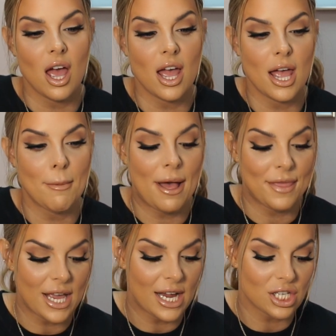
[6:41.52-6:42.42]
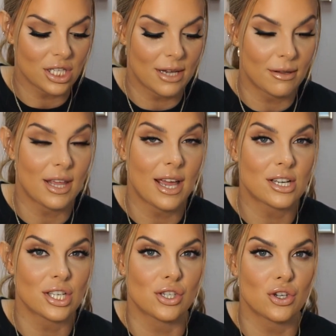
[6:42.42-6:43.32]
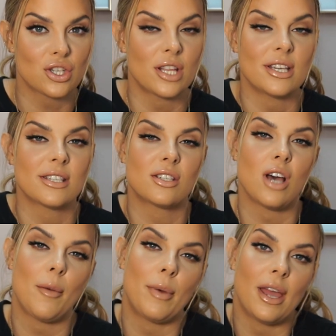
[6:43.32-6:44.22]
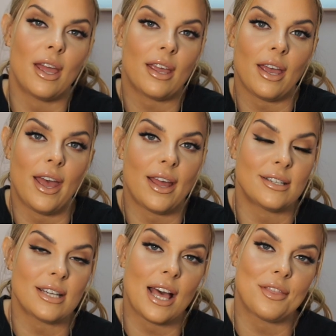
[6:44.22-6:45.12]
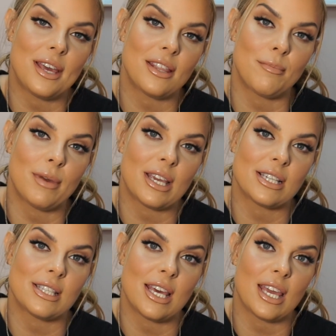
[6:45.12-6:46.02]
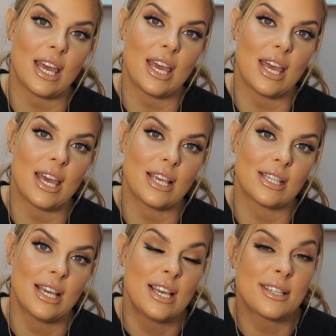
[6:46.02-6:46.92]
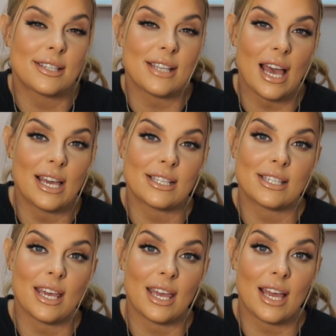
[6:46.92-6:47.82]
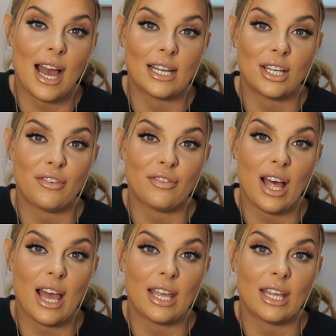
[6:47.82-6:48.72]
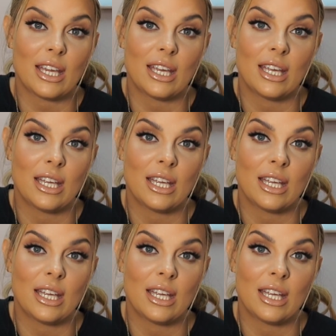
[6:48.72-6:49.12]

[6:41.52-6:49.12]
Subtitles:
and they actually touched on this topic. And I think the biggest thing is society kind of like